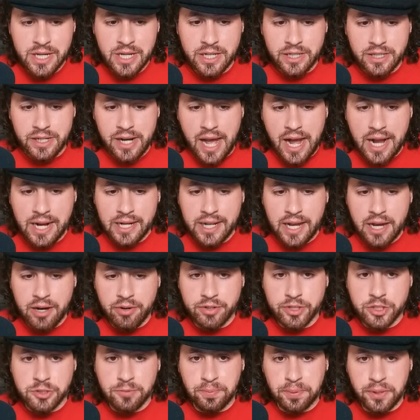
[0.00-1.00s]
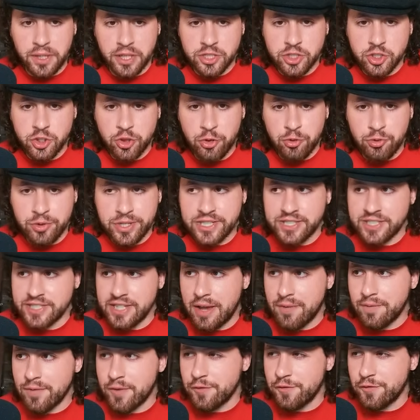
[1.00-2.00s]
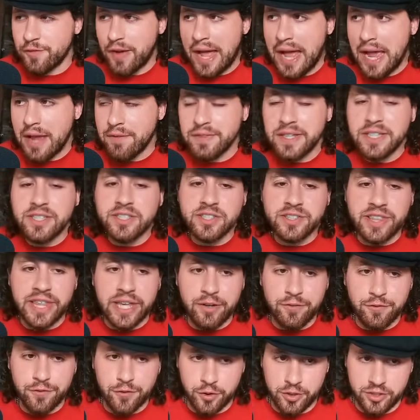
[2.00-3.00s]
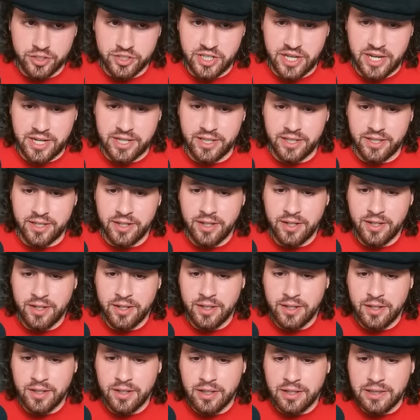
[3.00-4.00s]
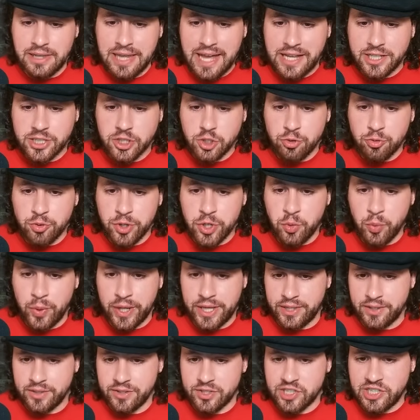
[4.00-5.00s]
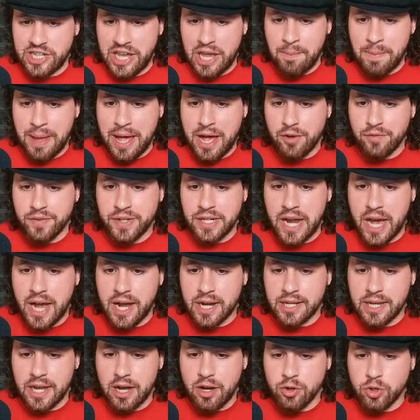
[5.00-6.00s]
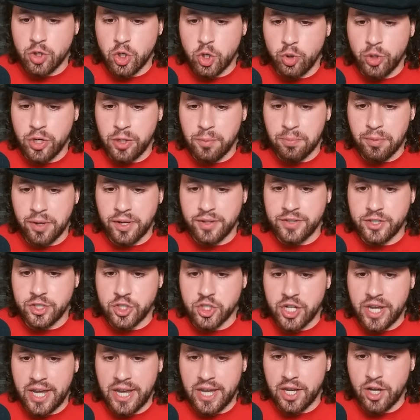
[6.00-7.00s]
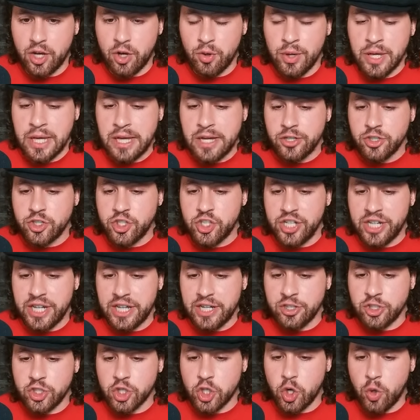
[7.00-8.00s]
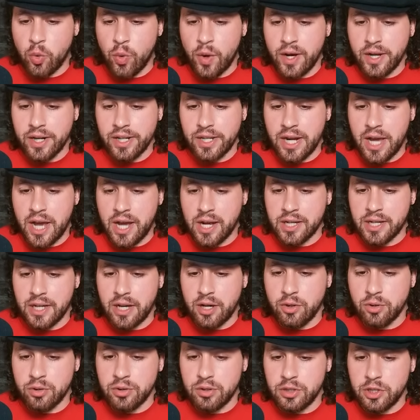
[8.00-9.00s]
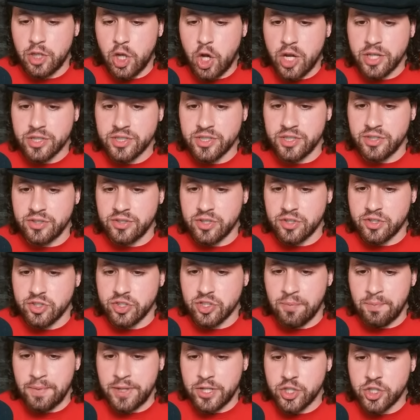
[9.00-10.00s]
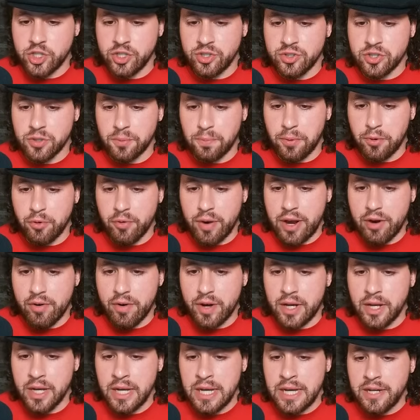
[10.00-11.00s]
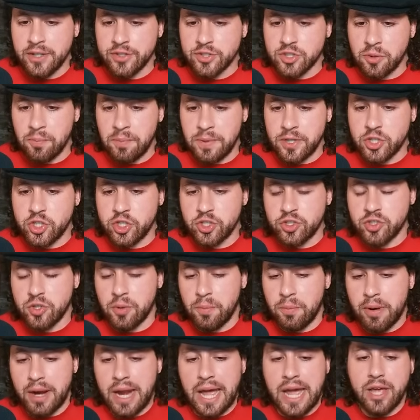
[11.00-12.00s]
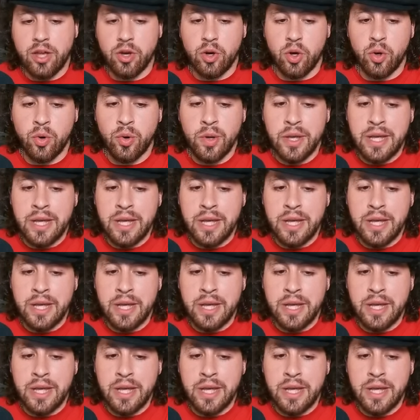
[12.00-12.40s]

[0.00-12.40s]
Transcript: Knockout is plus 375. Let's think for a second. Last three wins, Sam Alvey knockout, Cody Brundage KO, Chi Anjokawani knockout. Losses, submission to Pereira, submissions to Barajo.